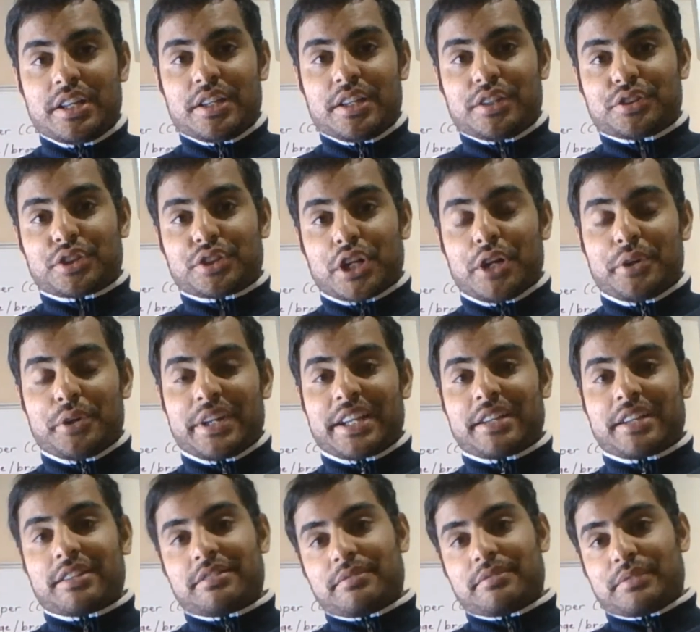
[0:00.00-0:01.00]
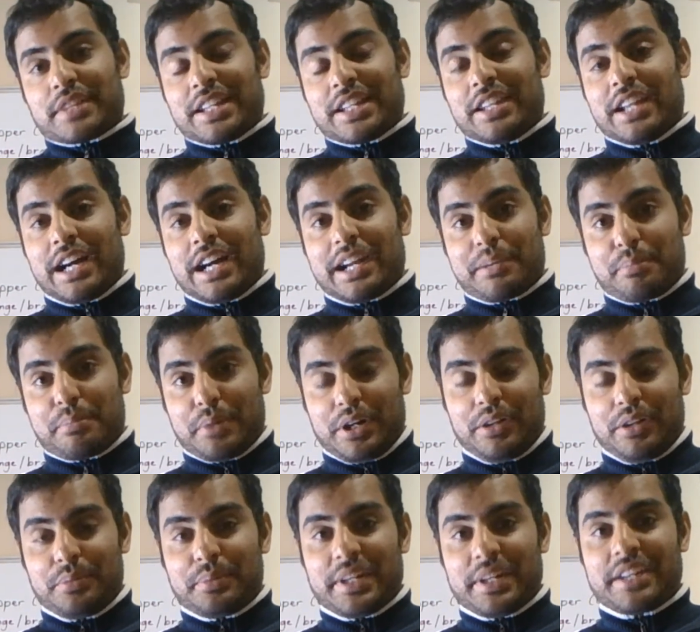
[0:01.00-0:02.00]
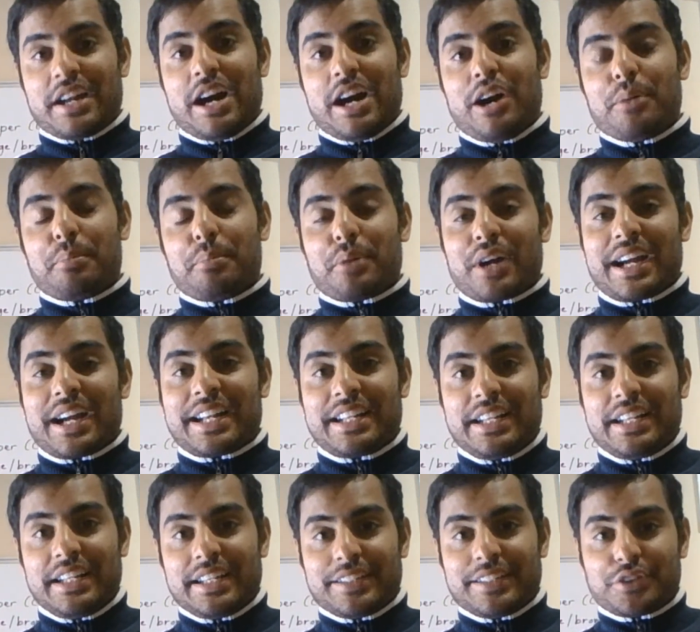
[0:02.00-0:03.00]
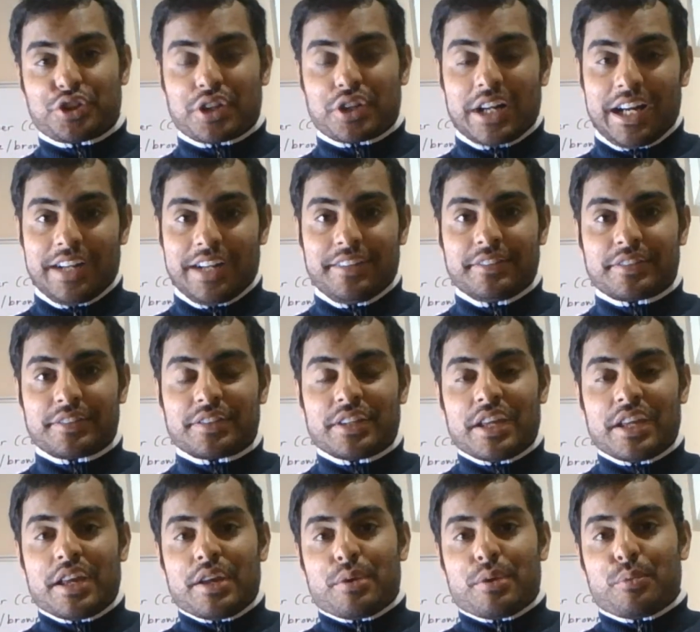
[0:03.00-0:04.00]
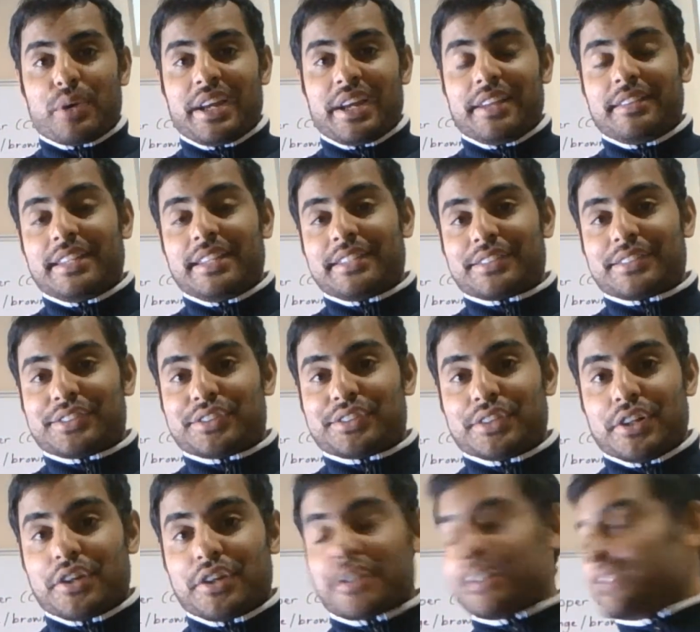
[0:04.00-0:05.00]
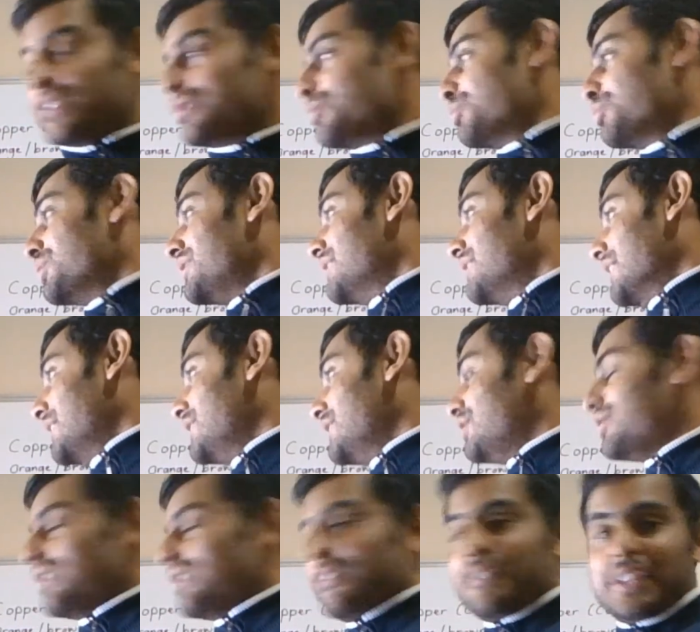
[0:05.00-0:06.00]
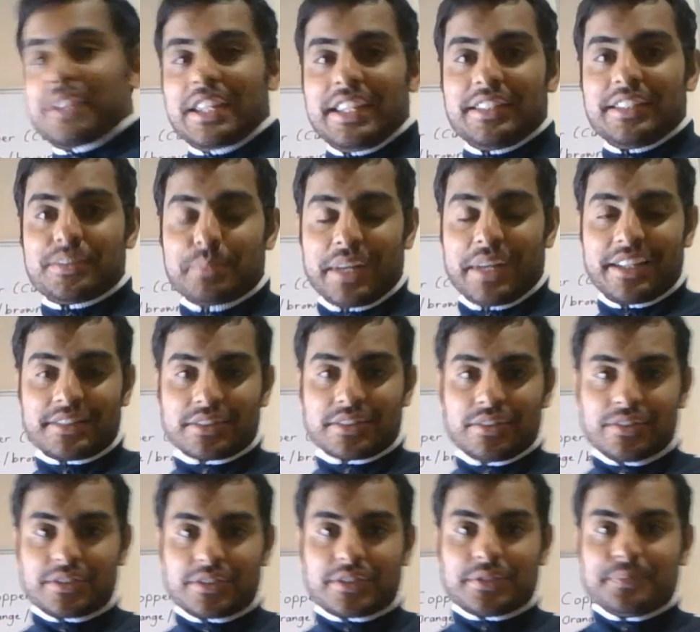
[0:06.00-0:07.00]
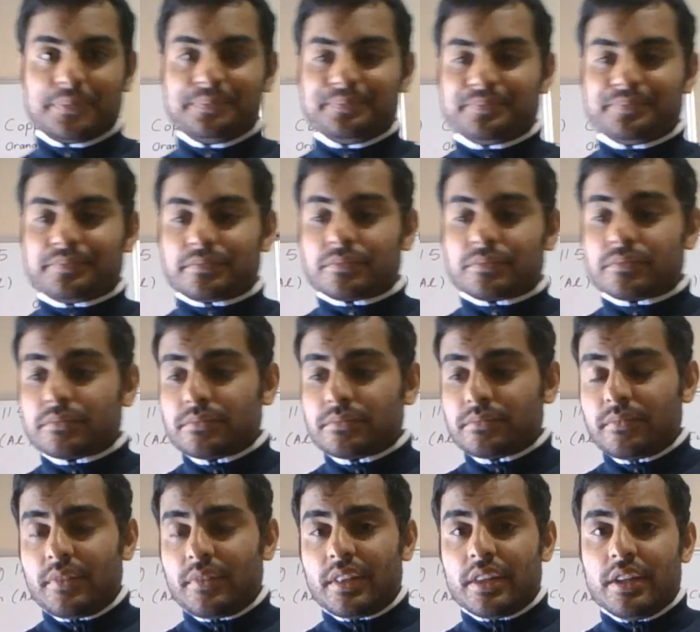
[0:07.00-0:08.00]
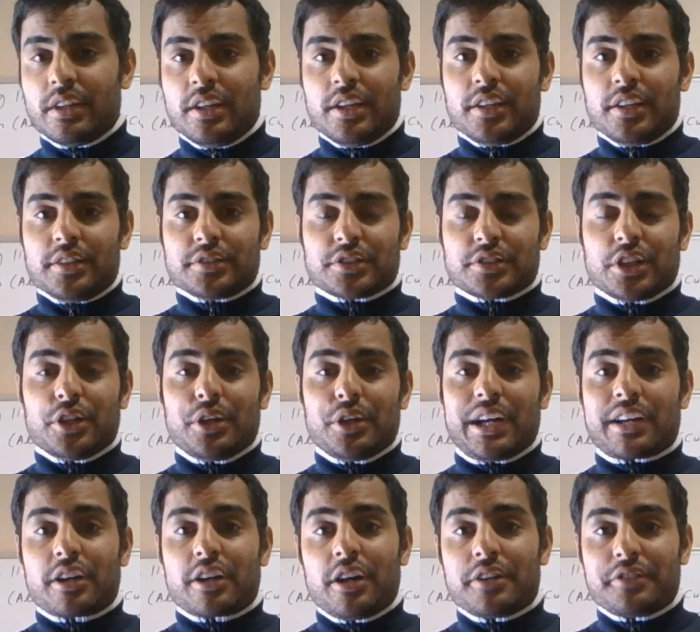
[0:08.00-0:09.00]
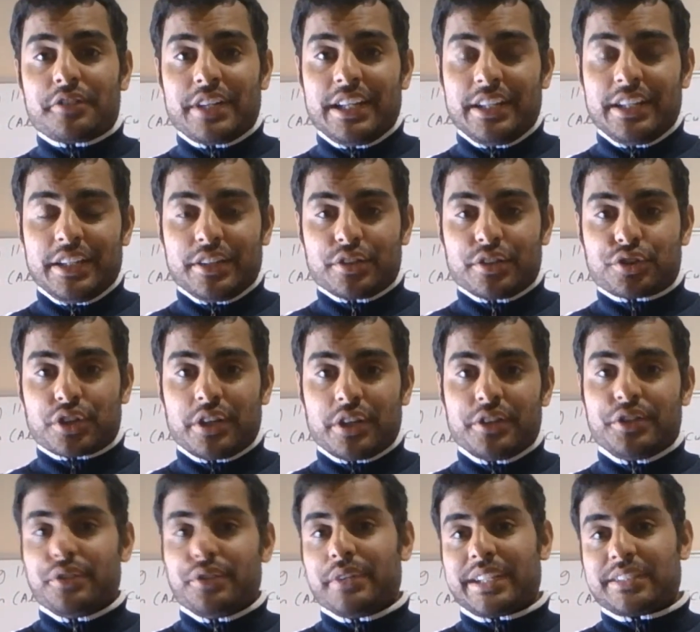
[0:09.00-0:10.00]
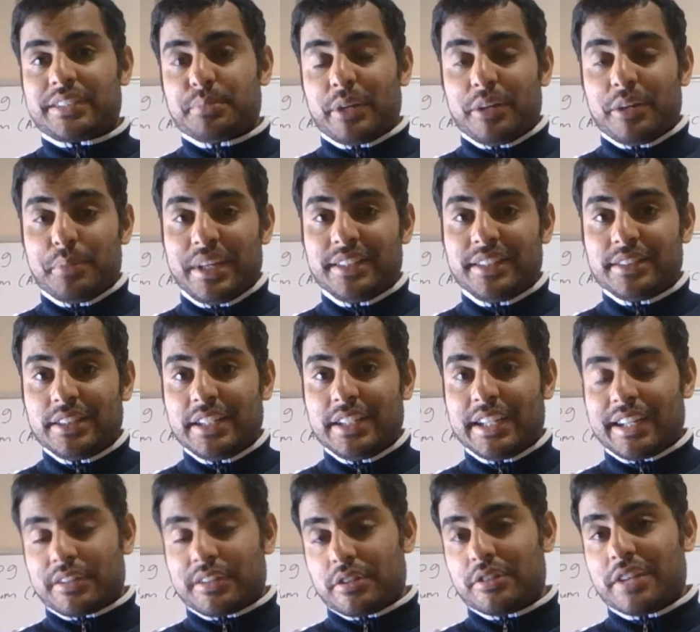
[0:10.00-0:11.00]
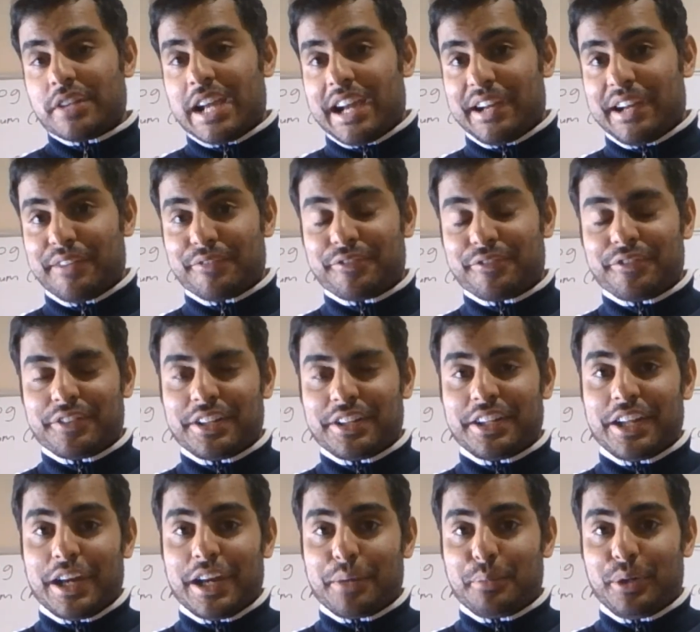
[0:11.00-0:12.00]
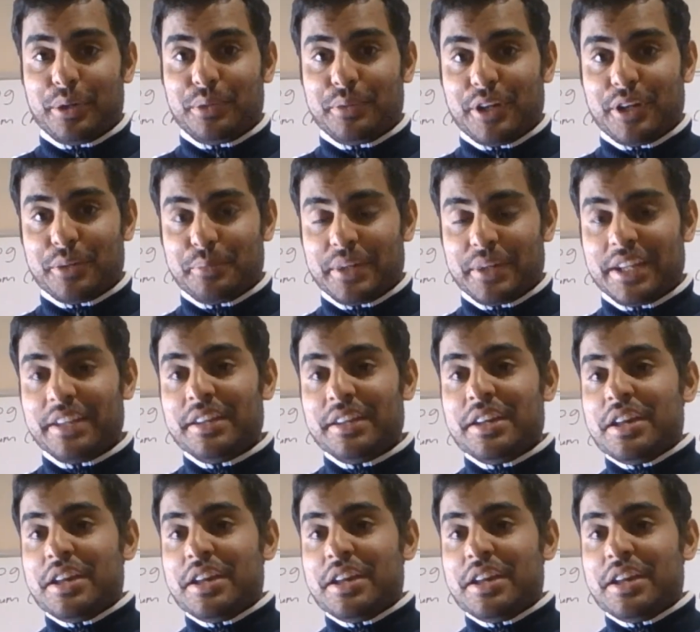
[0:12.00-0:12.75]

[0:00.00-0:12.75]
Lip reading: showing the light bulb and how brightly it shines when there's a circuit with each of these metals. So I can't really show you experimentally, I don't have a light bulb on me,